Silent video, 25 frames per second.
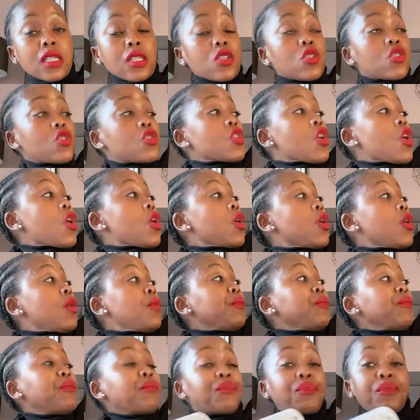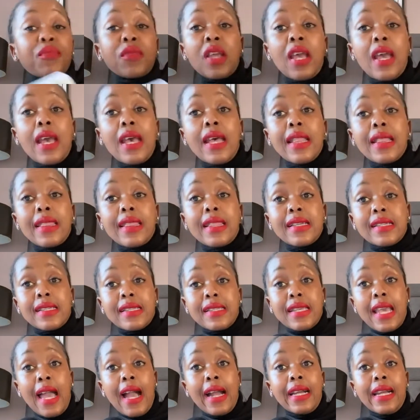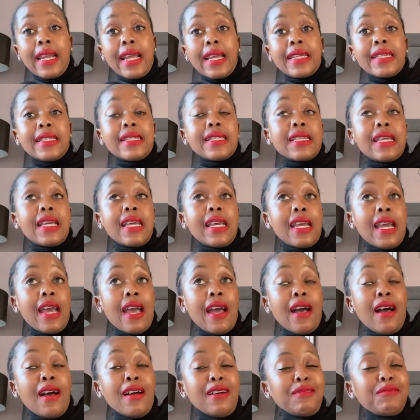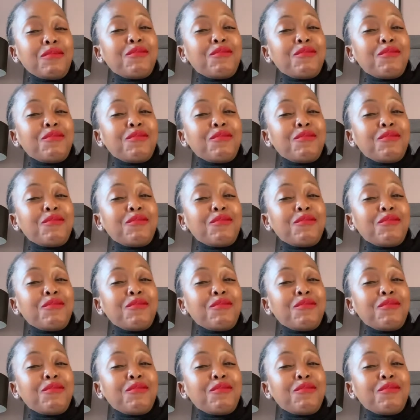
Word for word: so this young lady here